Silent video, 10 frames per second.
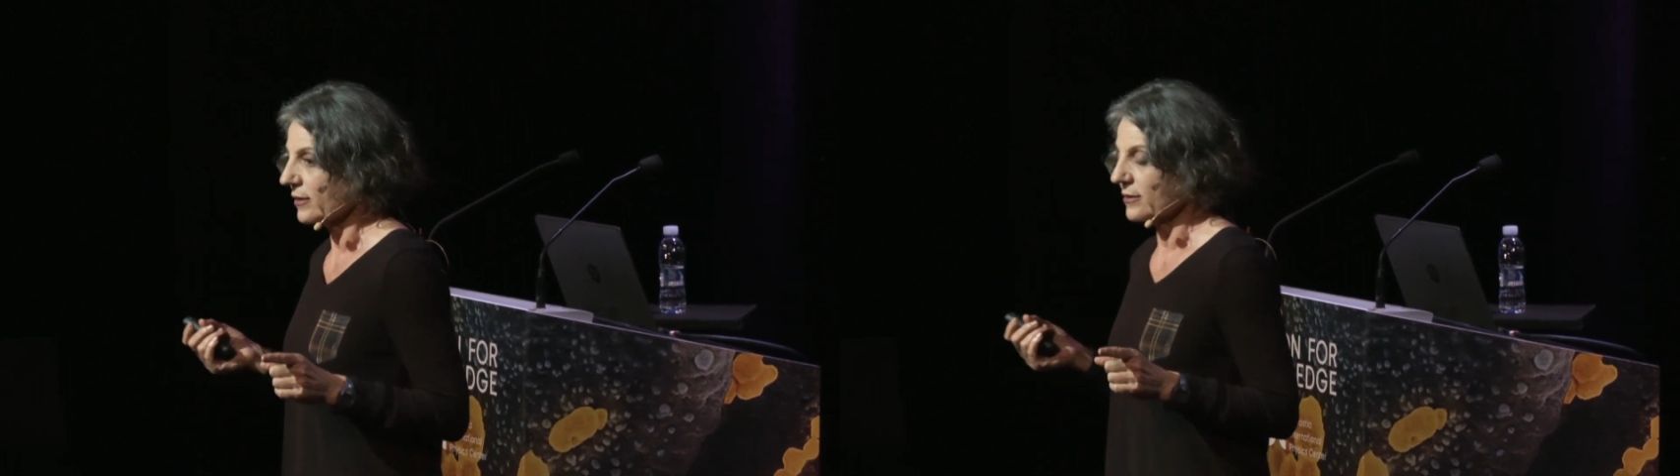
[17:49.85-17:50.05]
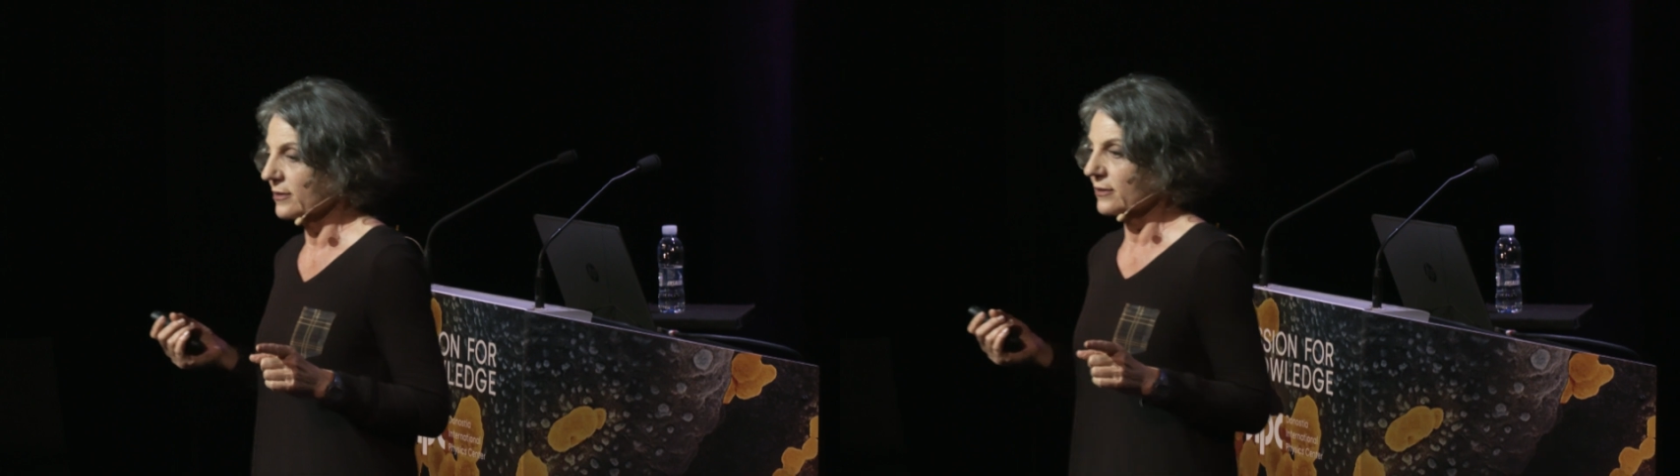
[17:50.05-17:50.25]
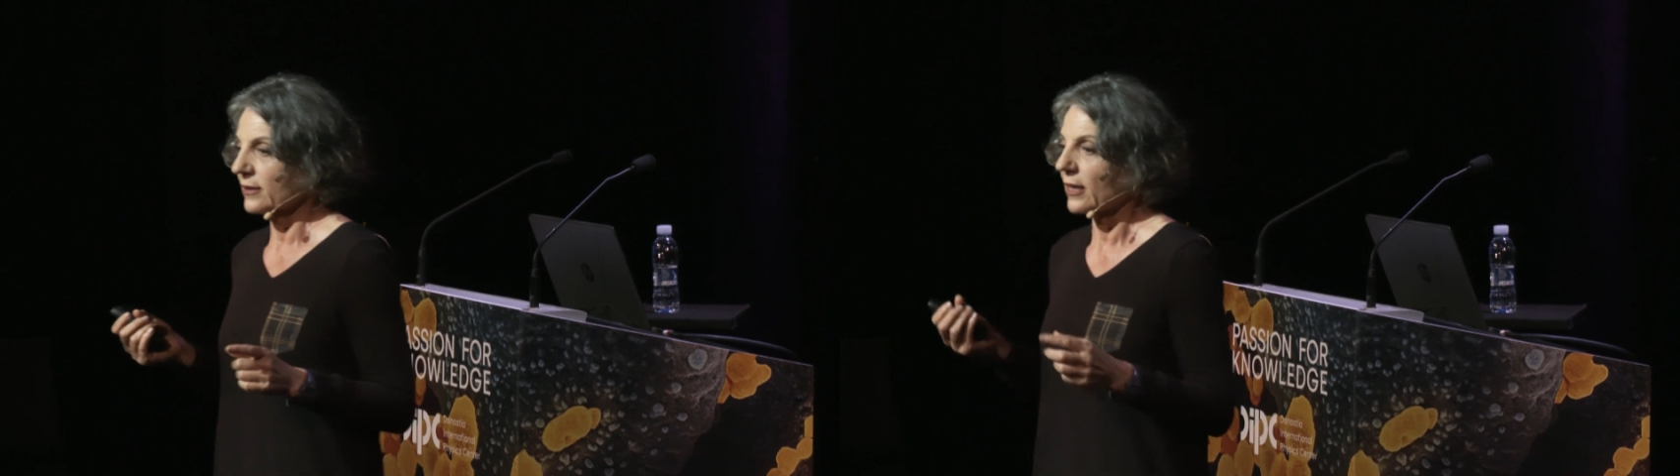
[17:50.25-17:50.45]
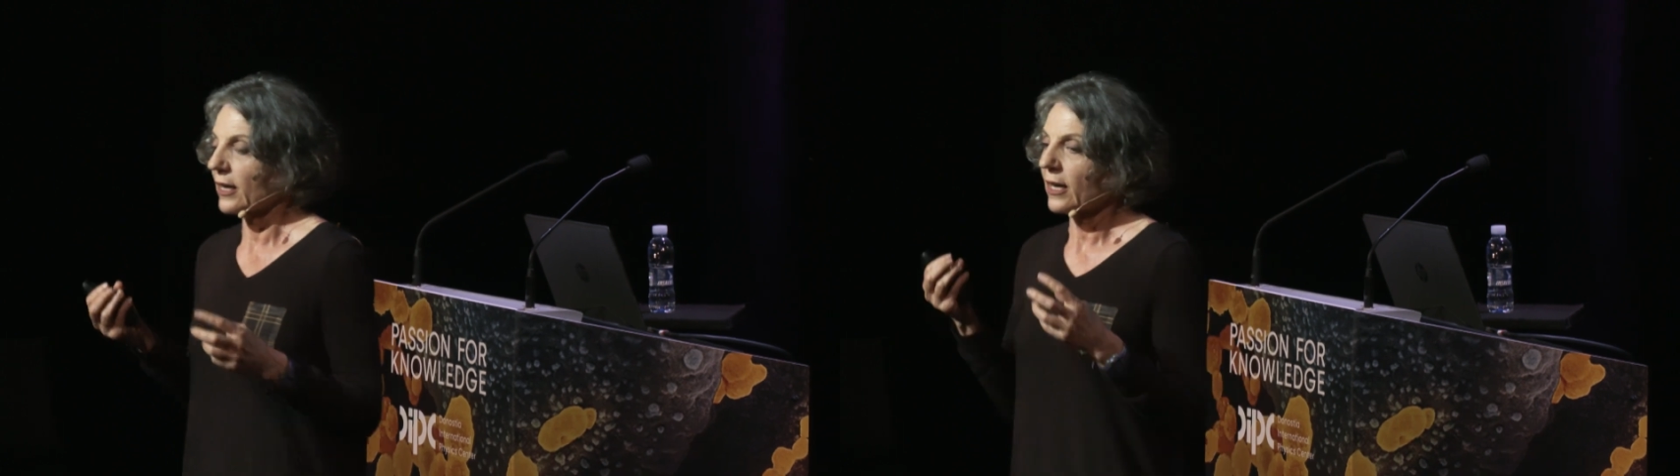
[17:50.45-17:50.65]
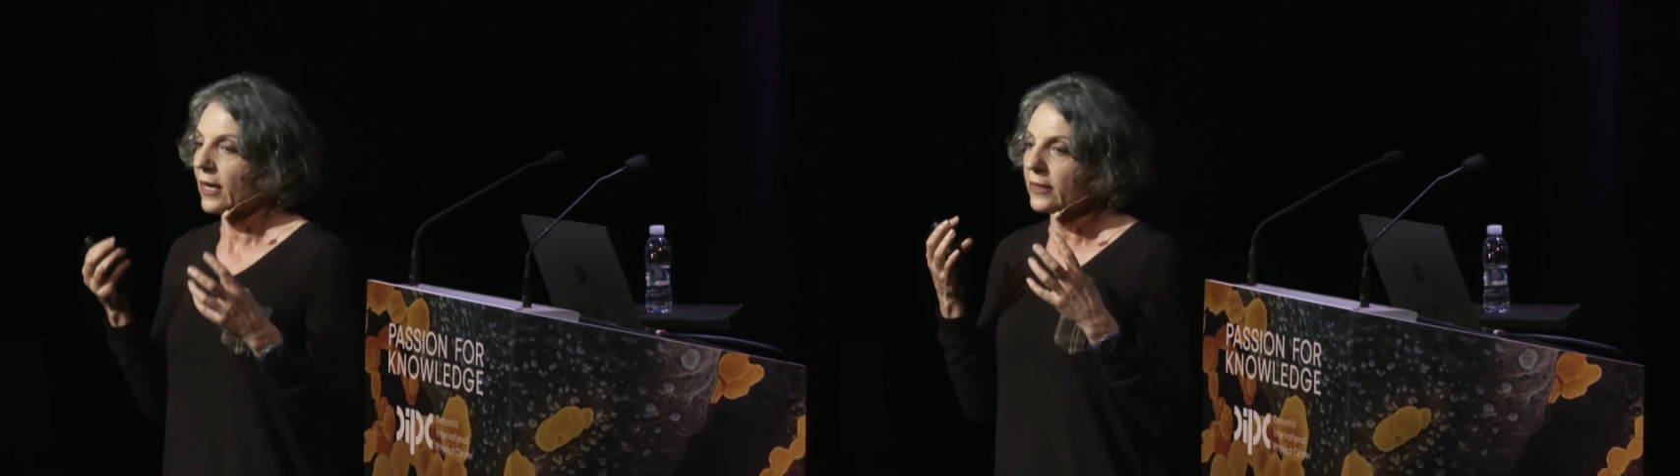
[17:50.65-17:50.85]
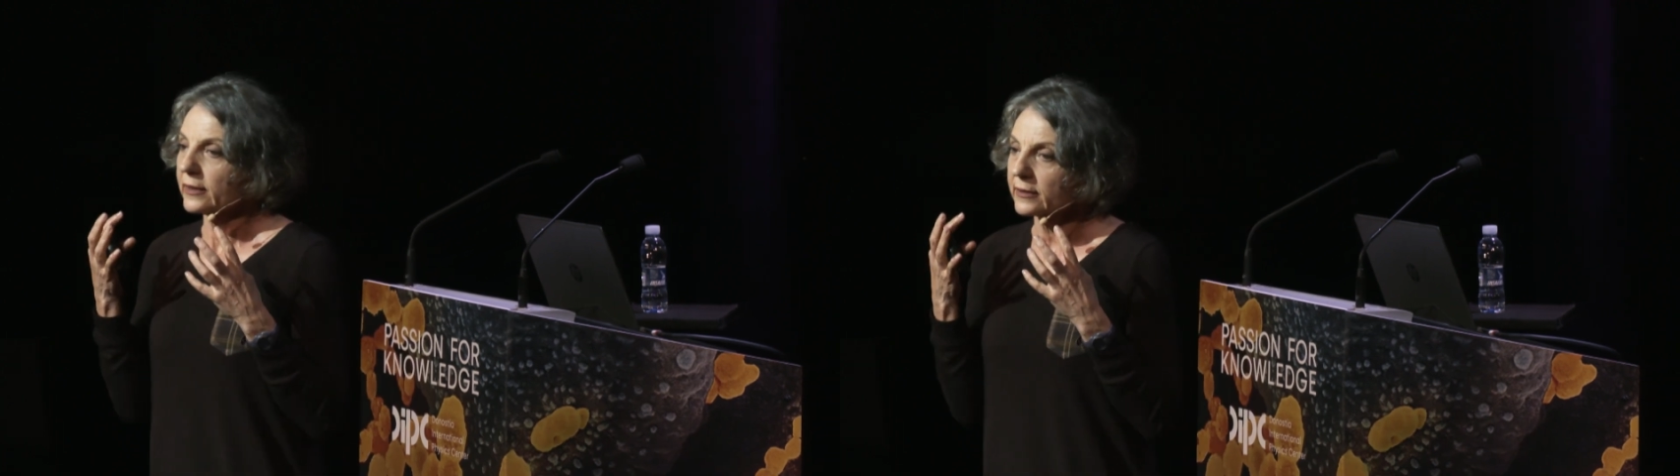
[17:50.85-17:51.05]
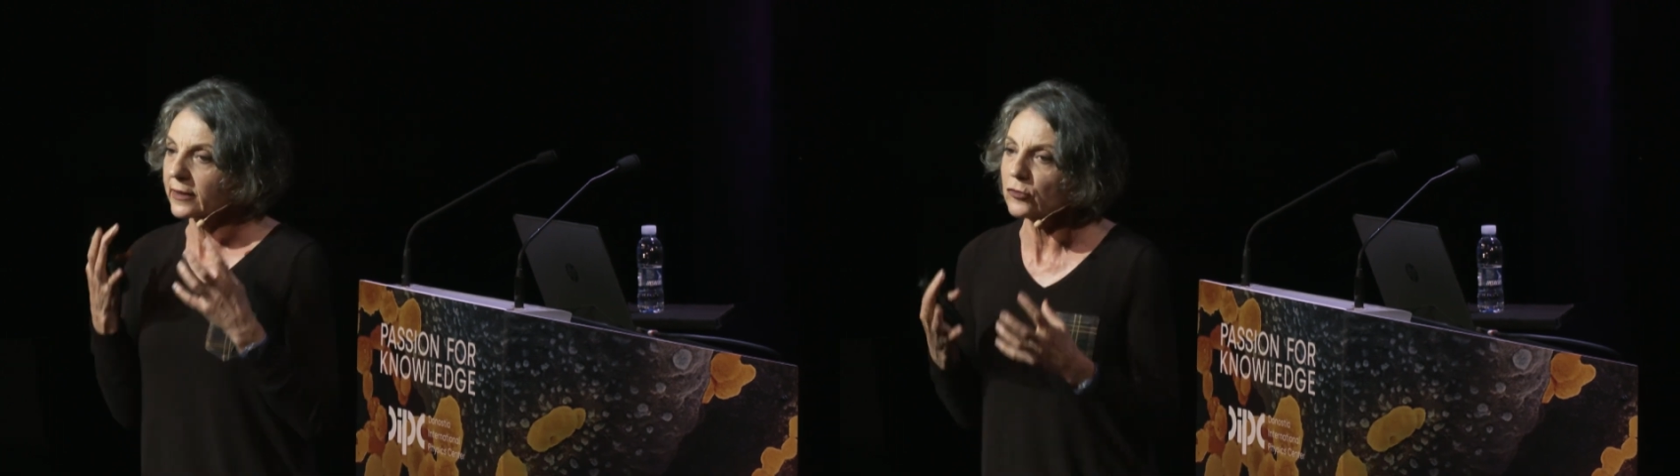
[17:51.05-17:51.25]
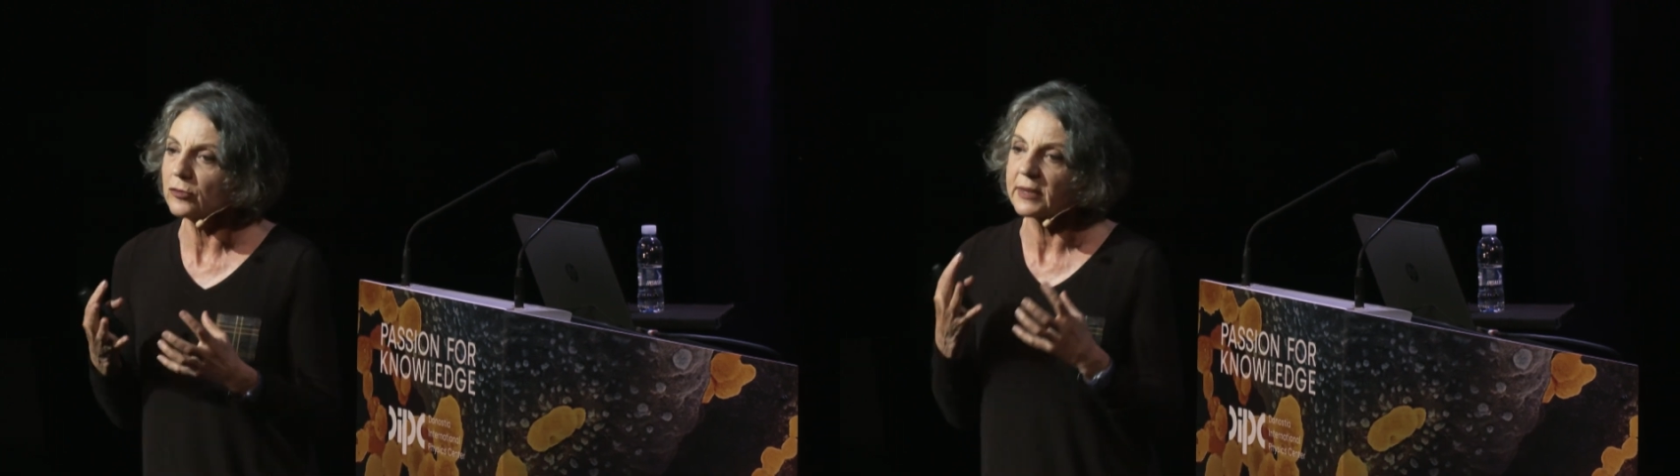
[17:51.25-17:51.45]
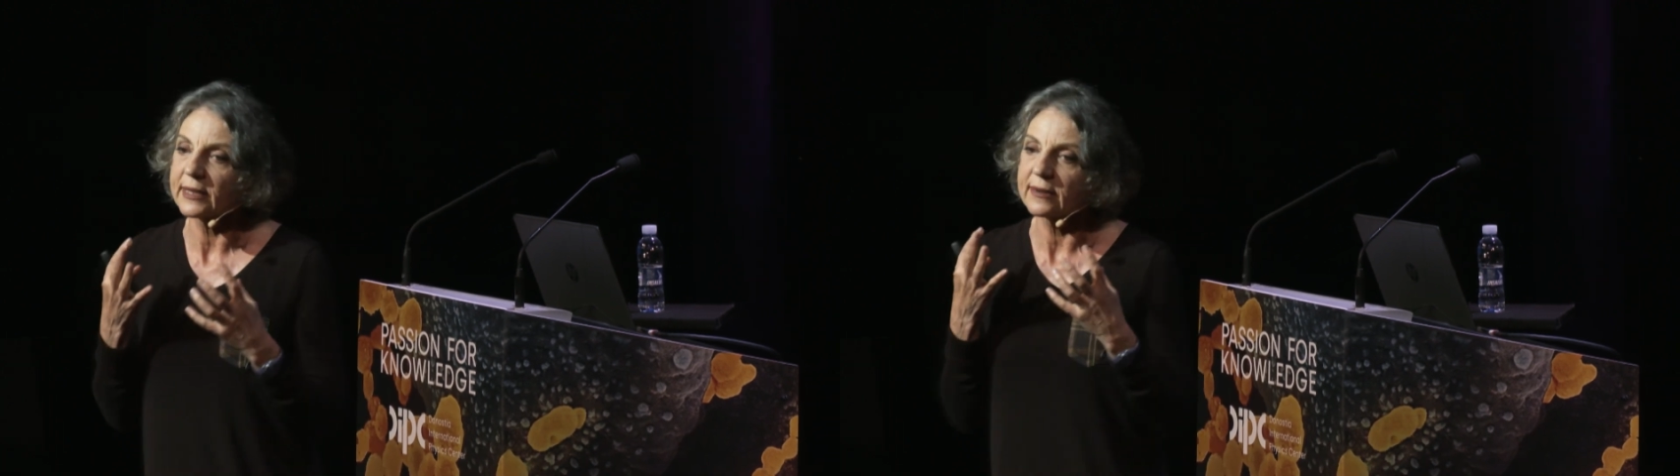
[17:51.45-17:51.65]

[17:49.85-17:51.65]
and, and most human interactions within